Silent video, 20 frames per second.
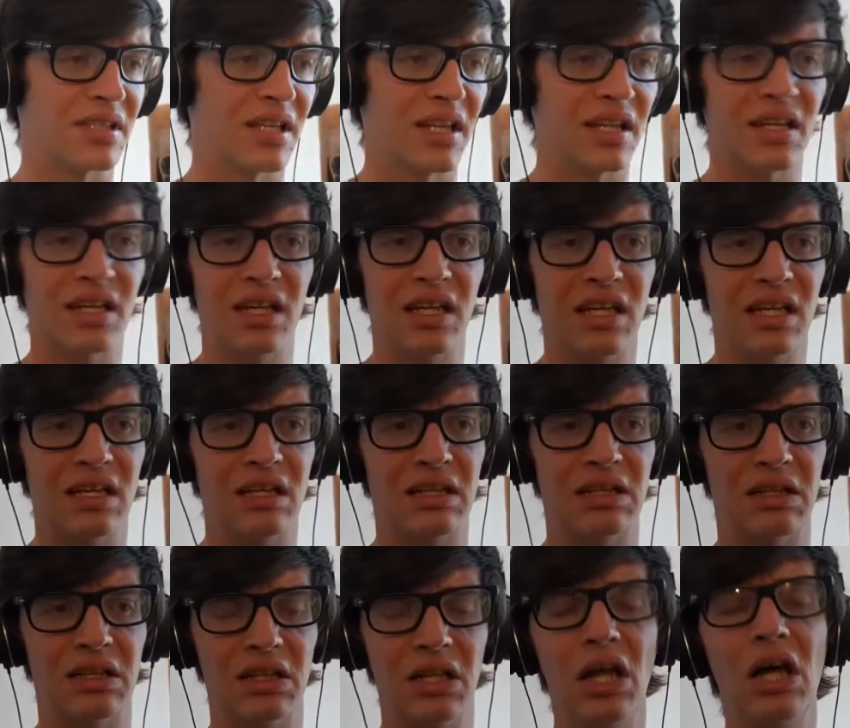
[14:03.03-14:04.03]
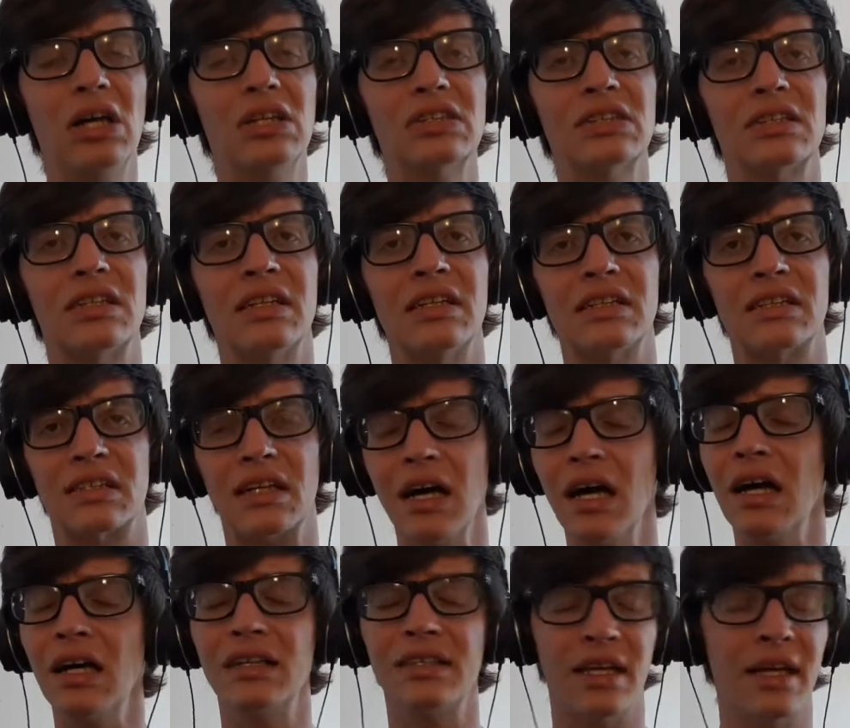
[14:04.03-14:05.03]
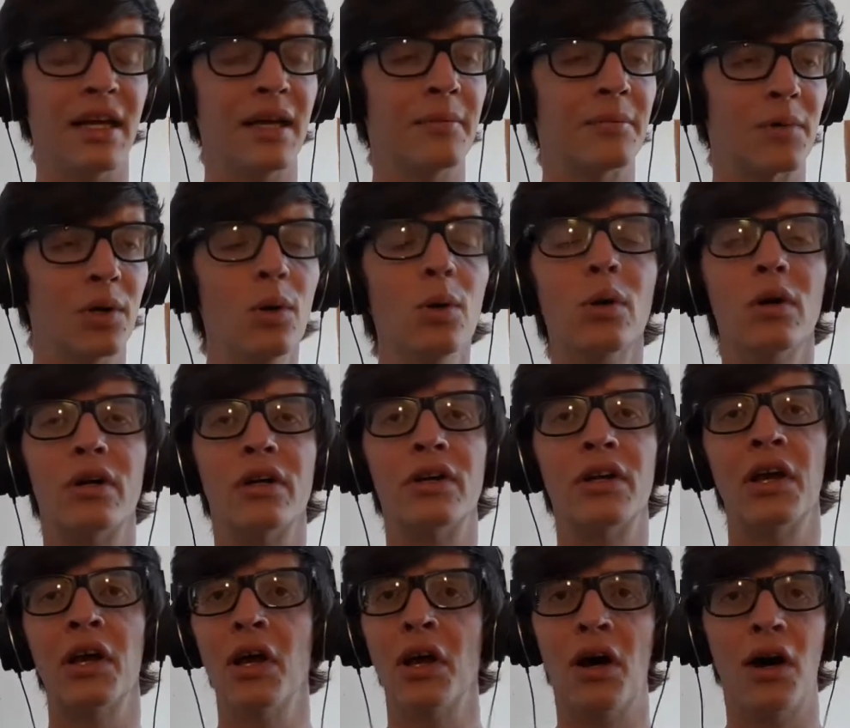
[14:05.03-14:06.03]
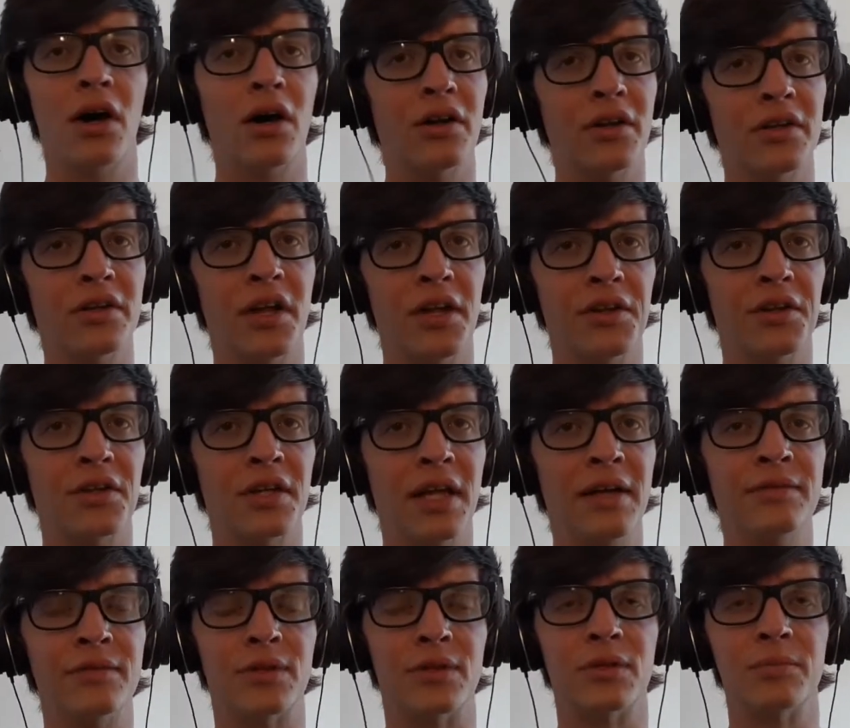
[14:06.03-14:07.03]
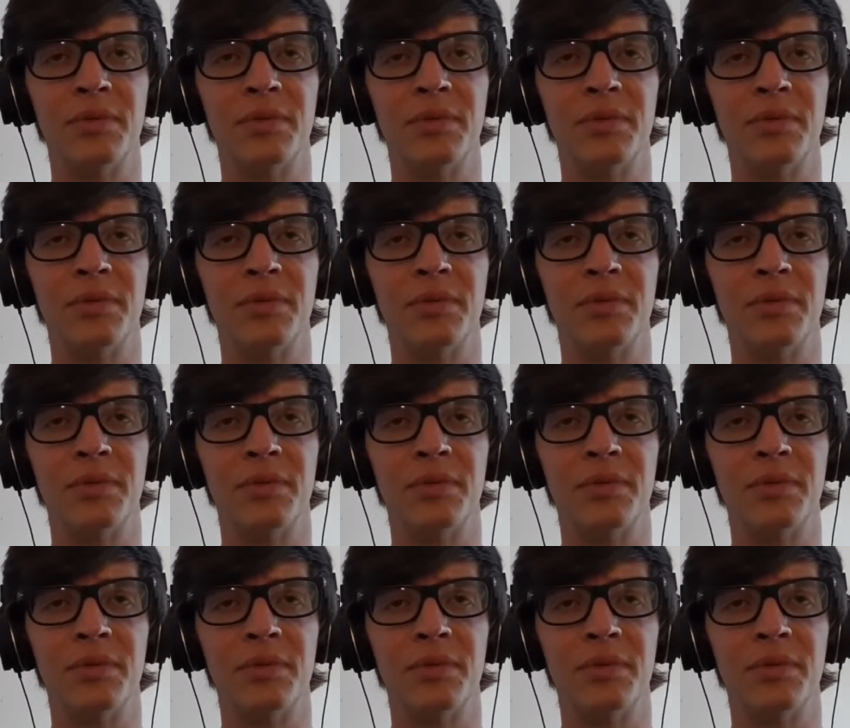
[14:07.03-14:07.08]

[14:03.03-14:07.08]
that he lost his goddamn gourd on another level,